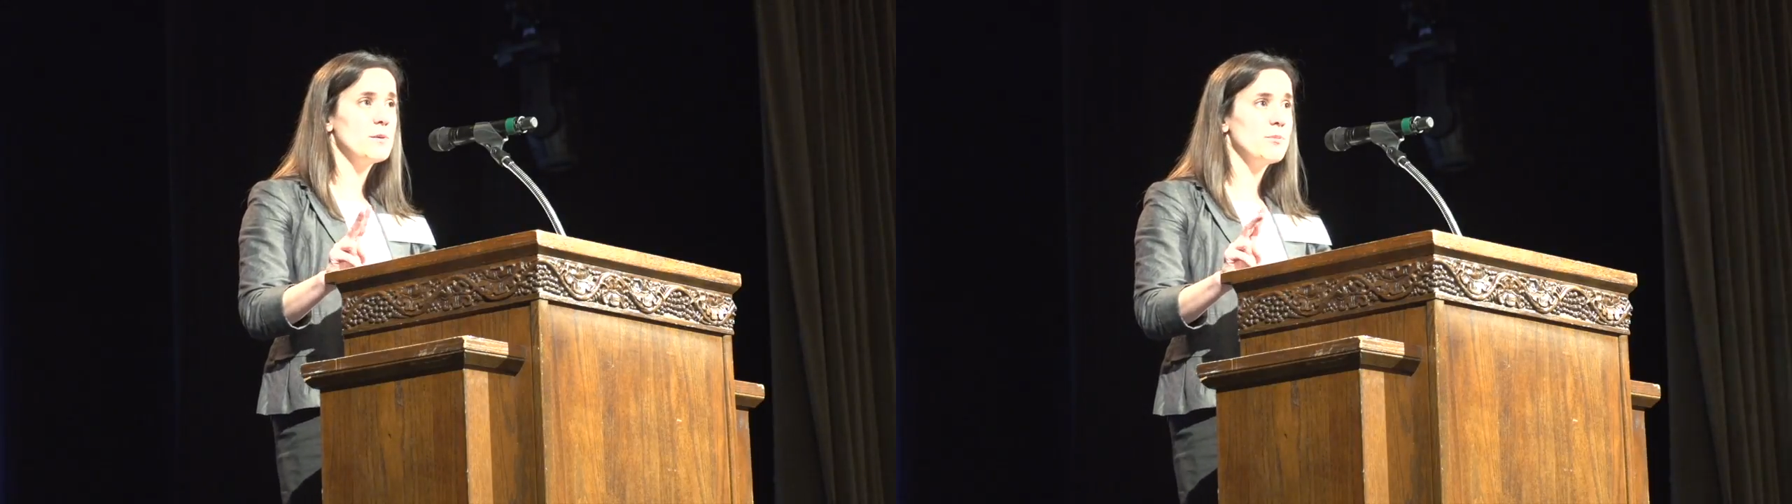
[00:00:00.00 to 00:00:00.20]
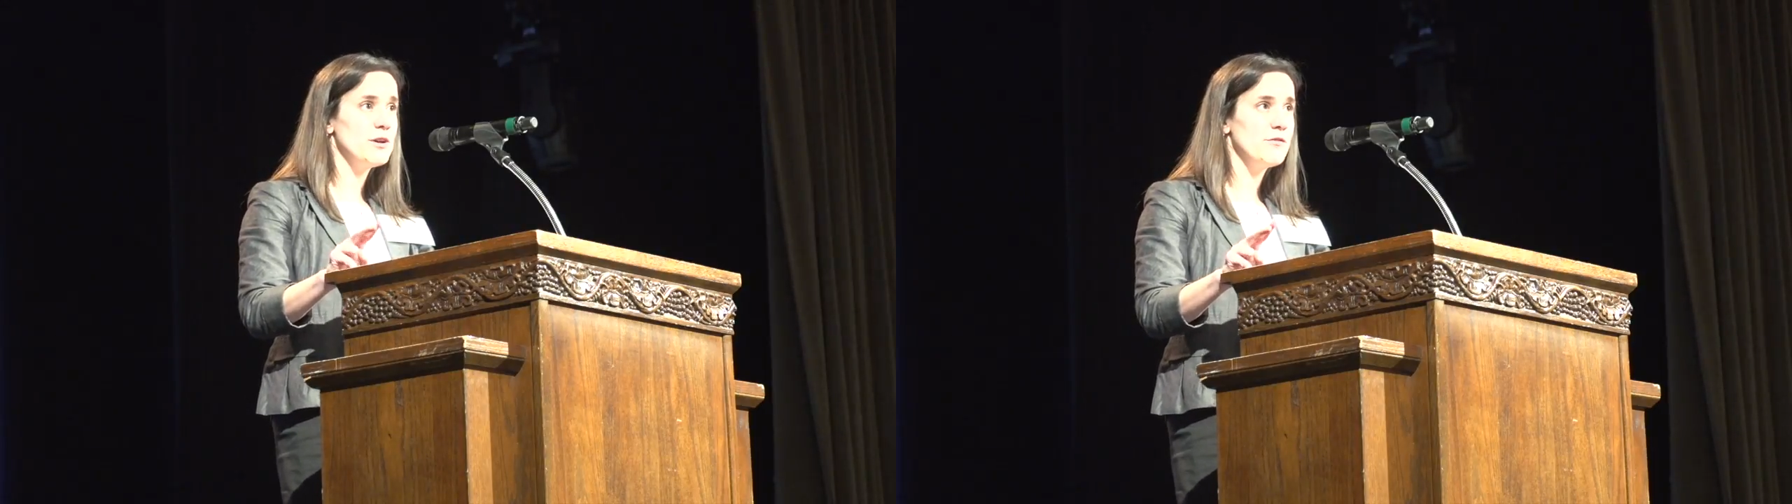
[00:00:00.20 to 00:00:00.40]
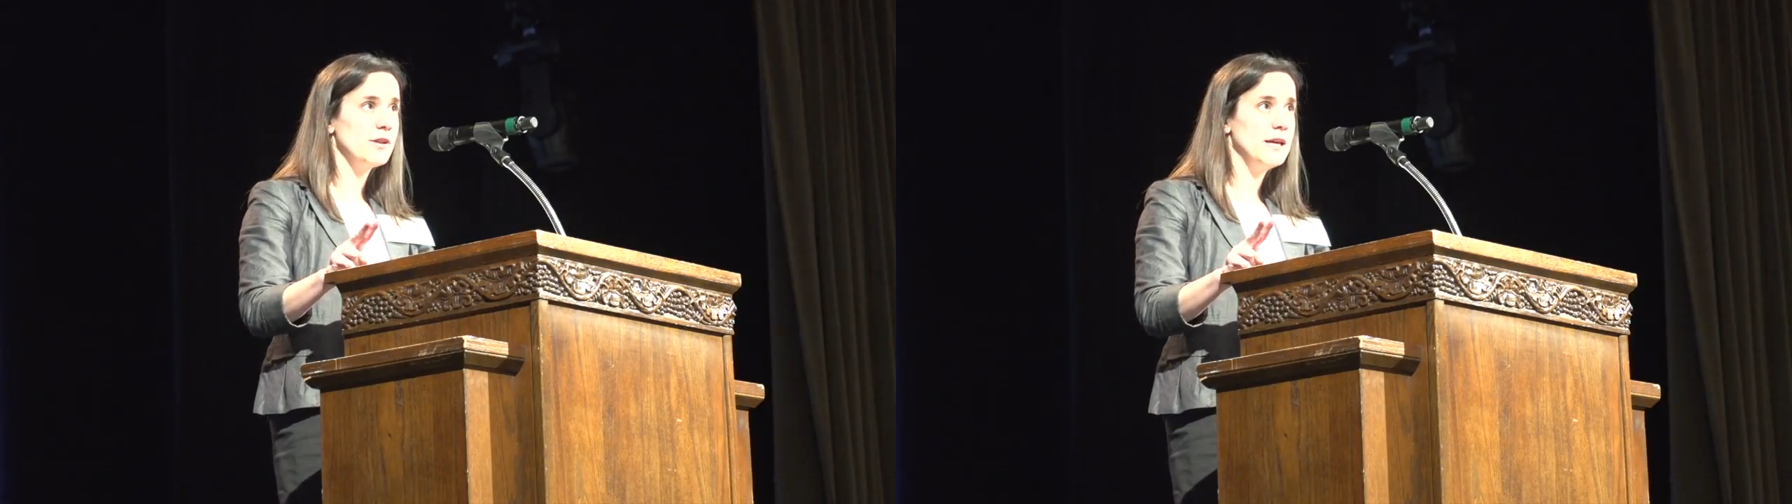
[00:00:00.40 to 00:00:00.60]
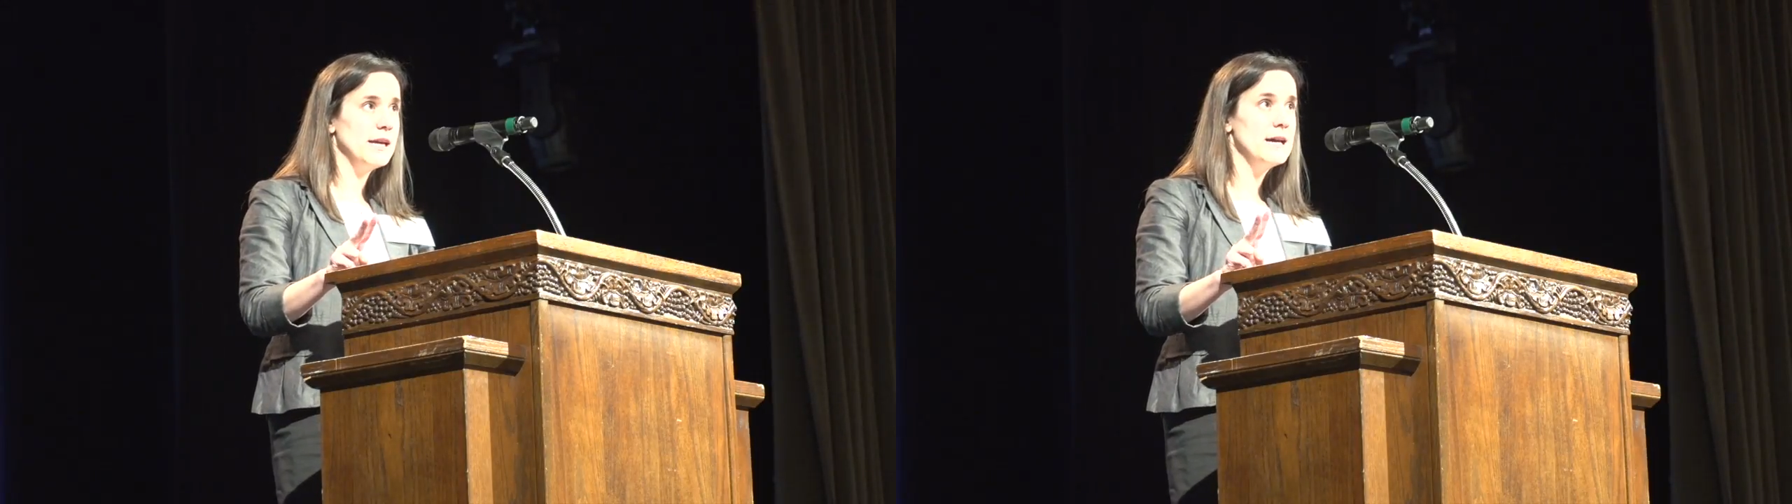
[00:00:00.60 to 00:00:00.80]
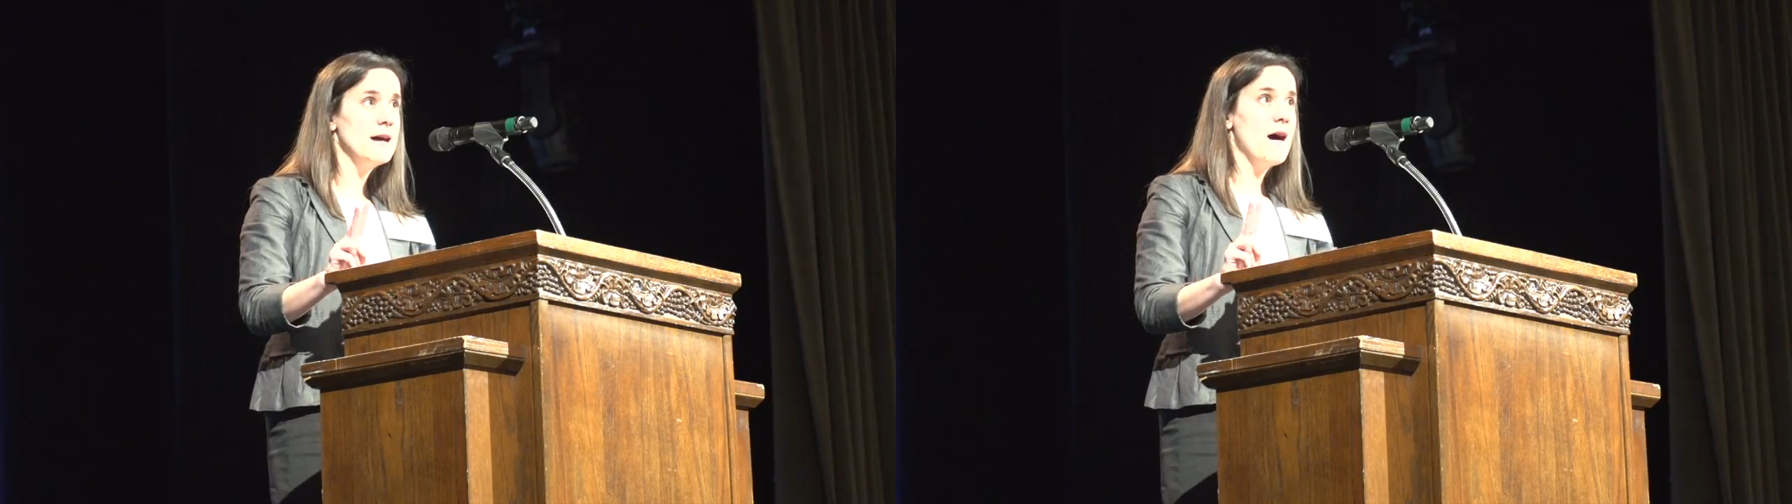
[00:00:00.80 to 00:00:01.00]

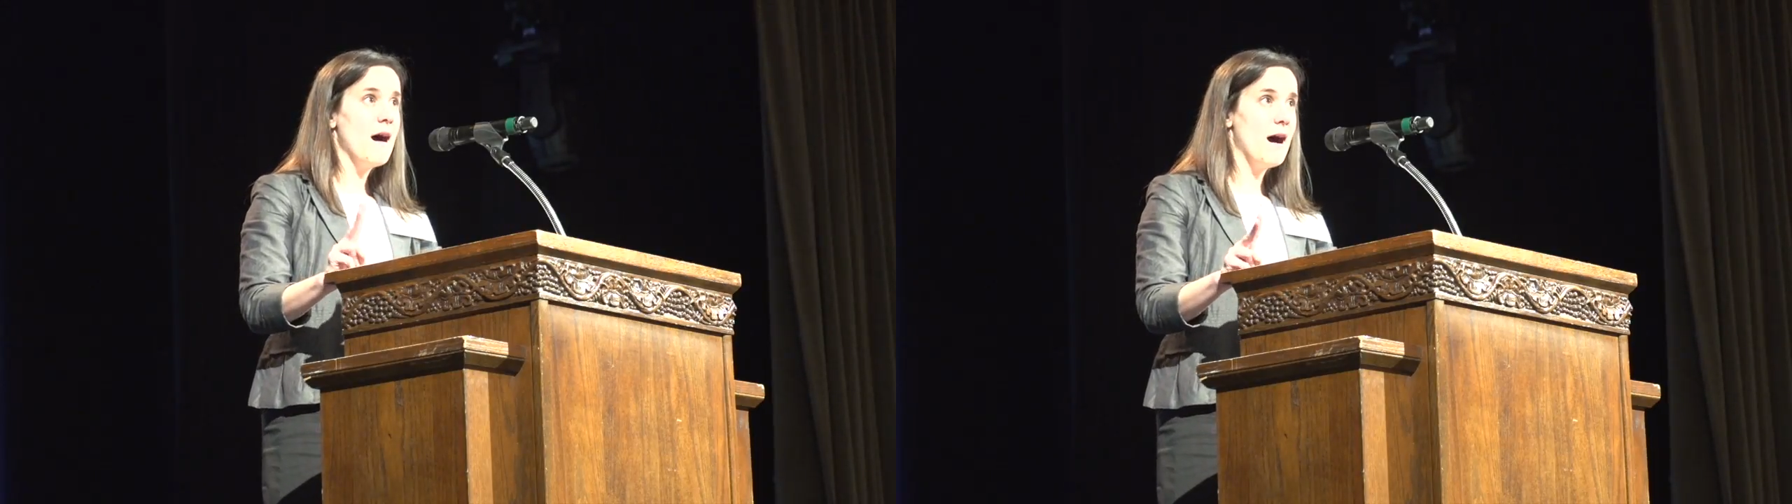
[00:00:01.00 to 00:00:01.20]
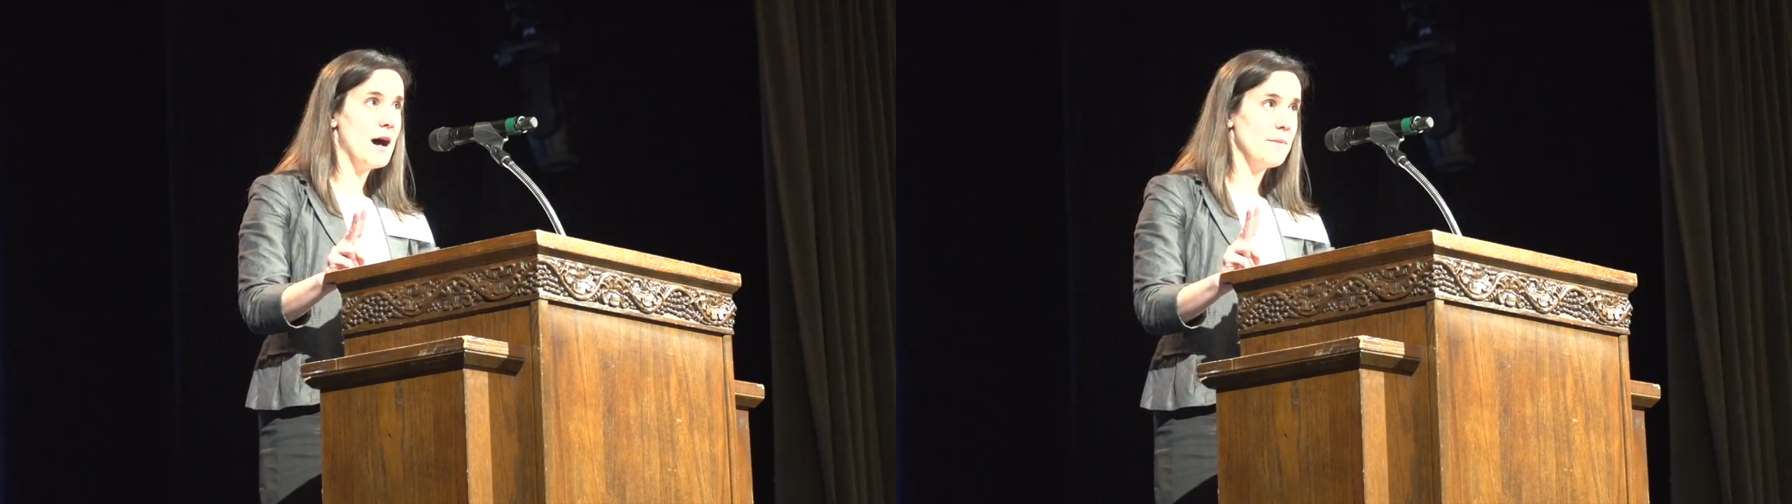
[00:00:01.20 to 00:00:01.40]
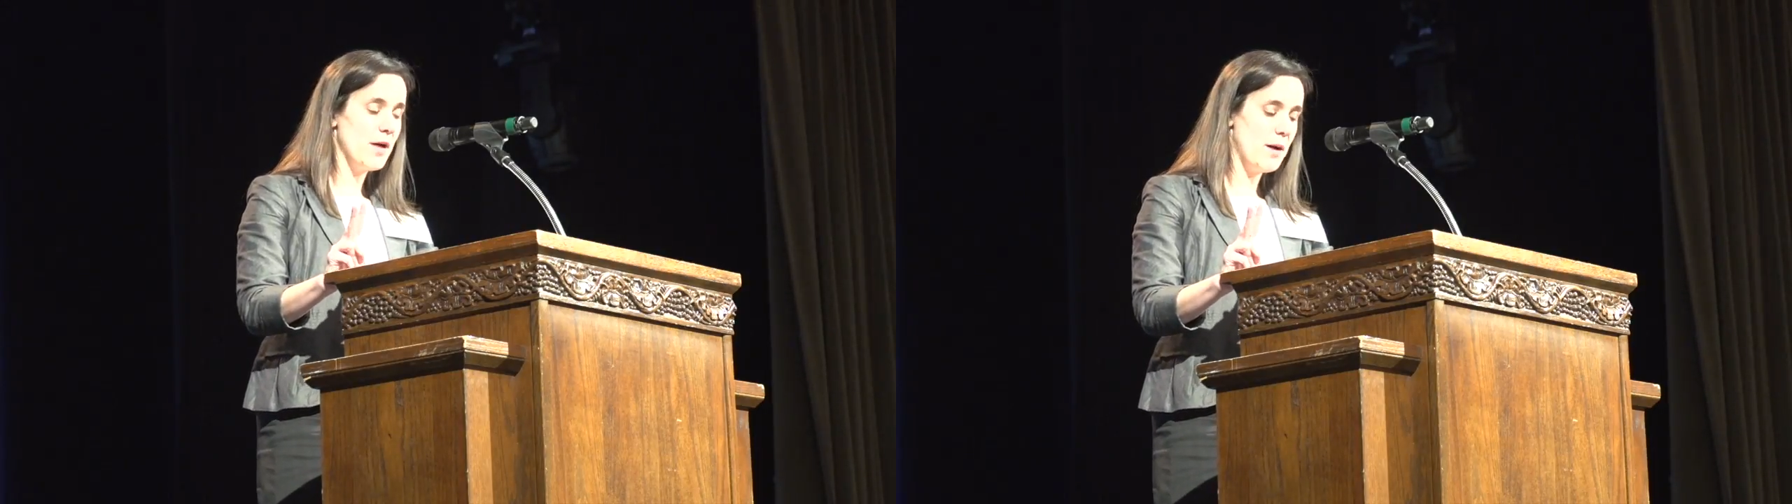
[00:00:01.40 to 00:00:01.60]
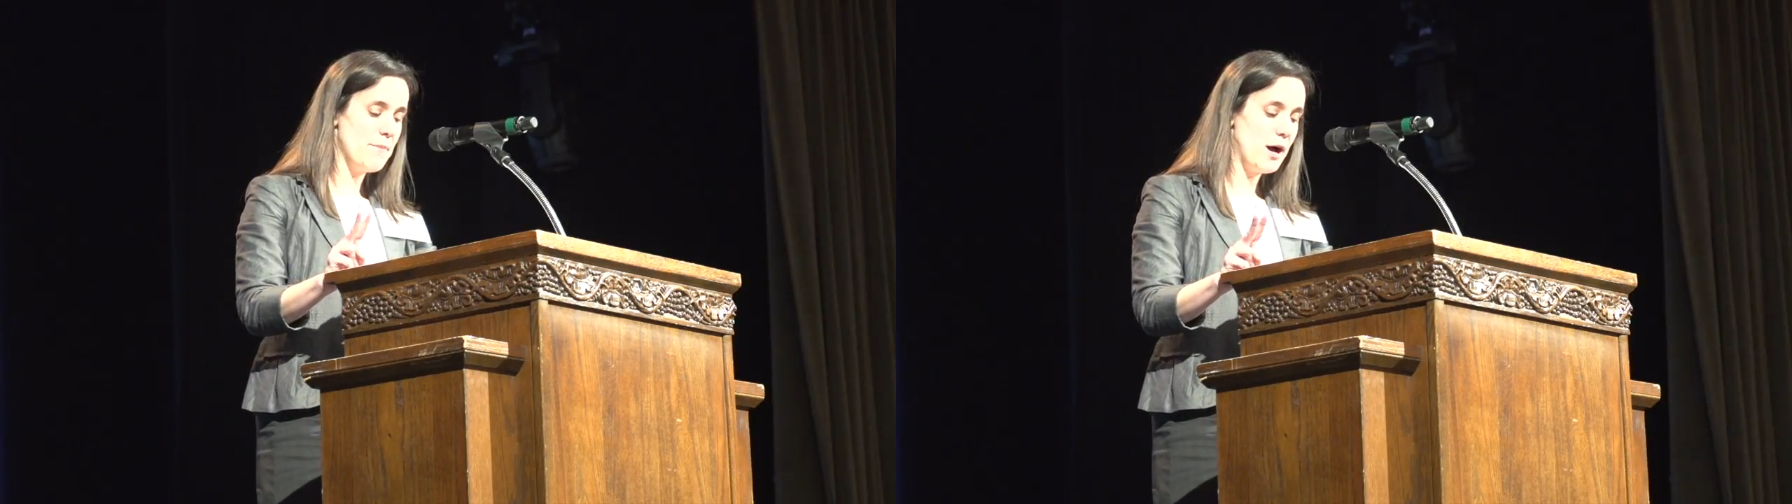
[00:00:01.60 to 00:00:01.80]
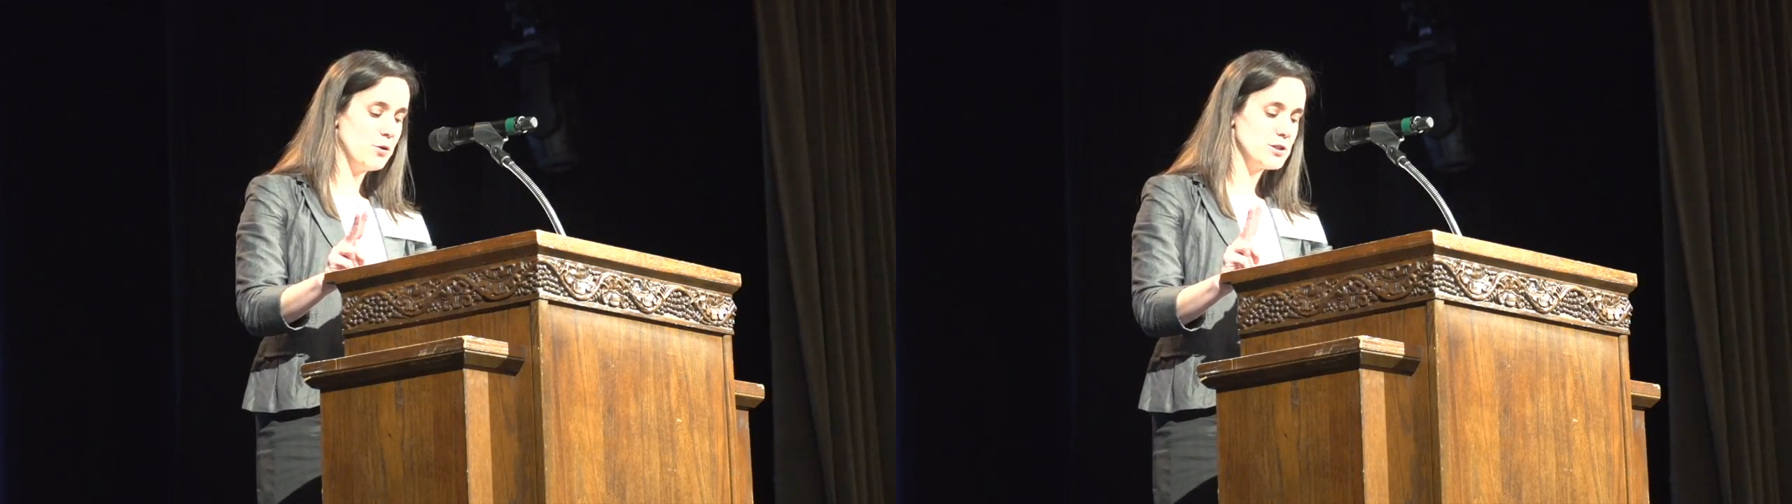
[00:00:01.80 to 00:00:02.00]
briefly
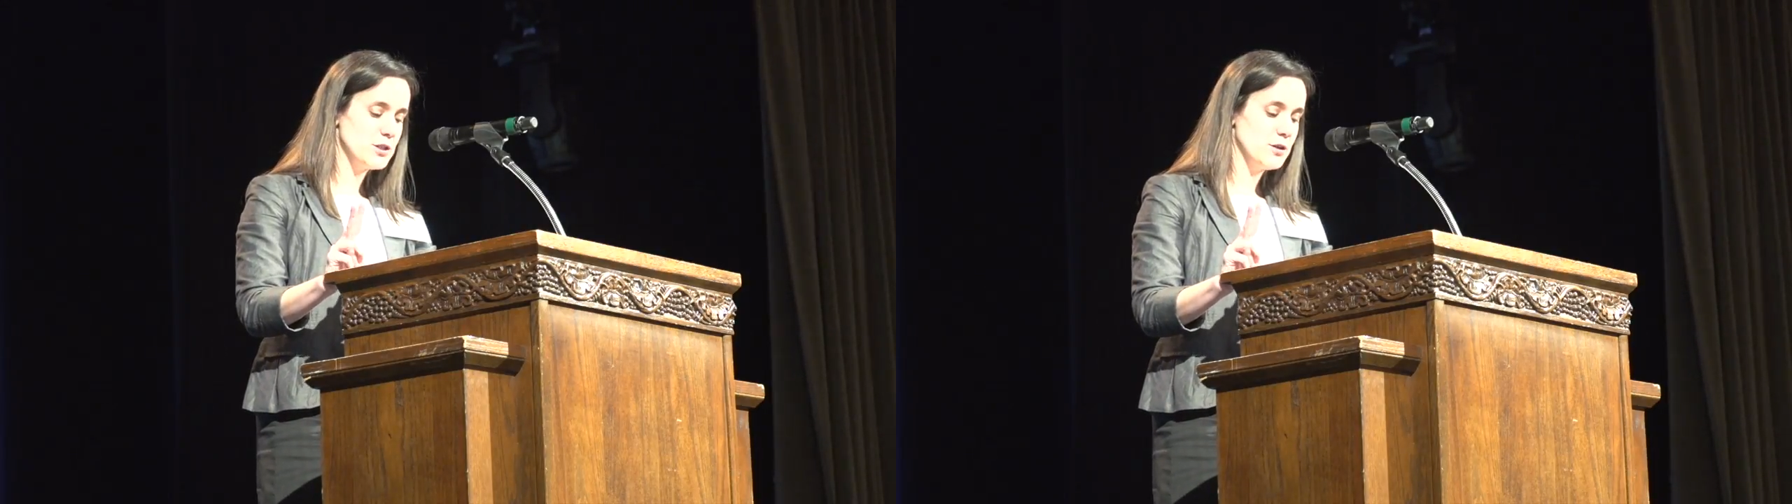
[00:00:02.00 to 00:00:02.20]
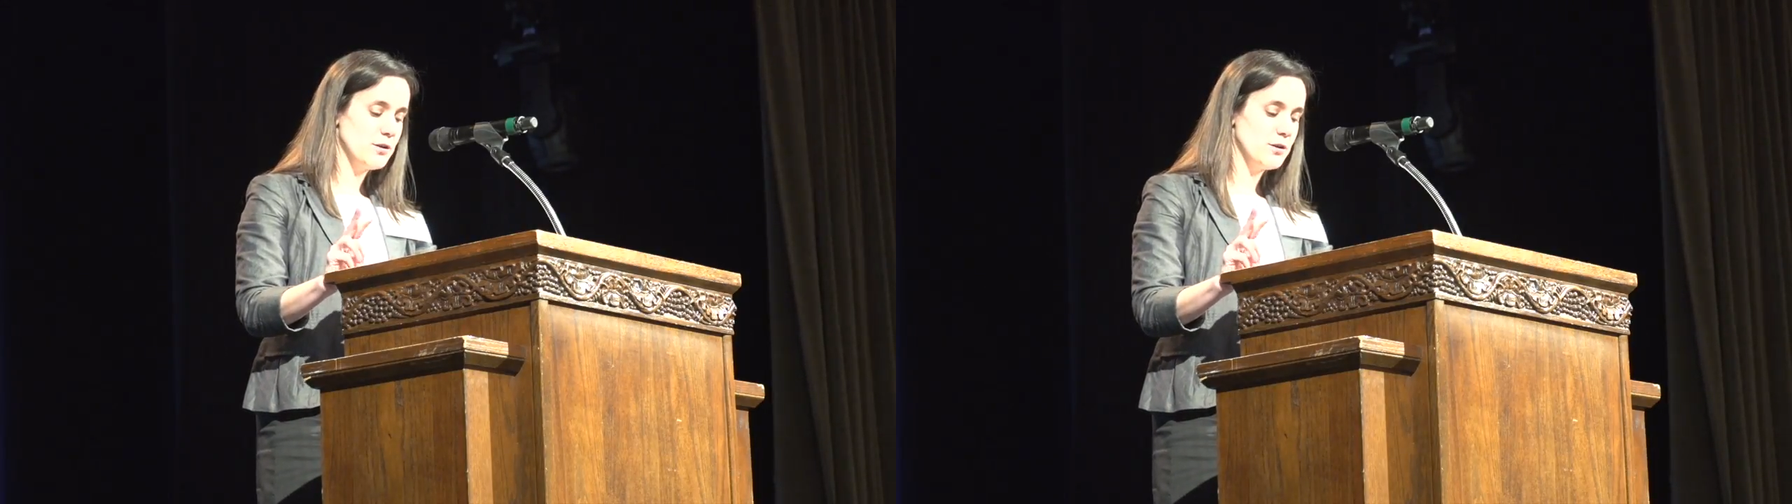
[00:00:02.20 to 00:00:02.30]
about